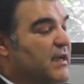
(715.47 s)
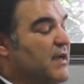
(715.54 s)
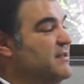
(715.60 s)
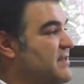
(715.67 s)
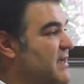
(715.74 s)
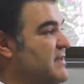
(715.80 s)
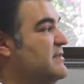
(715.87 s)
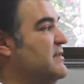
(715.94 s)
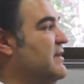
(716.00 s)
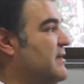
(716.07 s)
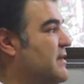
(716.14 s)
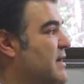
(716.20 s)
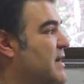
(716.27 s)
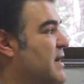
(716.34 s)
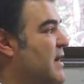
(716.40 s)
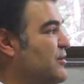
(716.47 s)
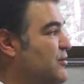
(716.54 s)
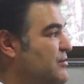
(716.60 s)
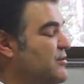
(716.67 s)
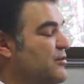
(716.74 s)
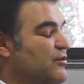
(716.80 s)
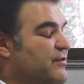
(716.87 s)
and testing it and
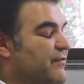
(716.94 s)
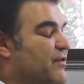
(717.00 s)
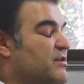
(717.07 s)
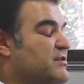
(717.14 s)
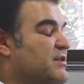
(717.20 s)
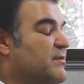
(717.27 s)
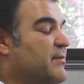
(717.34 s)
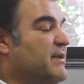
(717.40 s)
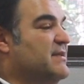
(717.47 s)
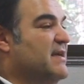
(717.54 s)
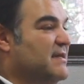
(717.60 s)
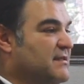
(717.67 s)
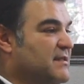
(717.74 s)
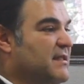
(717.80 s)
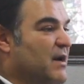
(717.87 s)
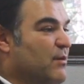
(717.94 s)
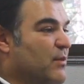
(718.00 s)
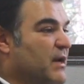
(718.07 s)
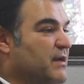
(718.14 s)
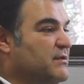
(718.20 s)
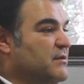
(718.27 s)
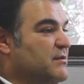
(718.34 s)
using the university to be tested that
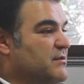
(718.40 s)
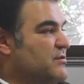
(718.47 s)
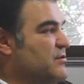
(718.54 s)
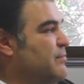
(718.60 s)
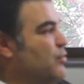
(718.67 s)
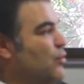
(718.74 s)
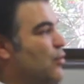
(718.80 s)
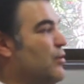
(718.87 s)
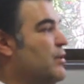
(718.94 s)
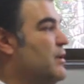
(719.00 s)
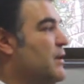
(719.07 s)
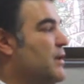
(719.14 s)
way to support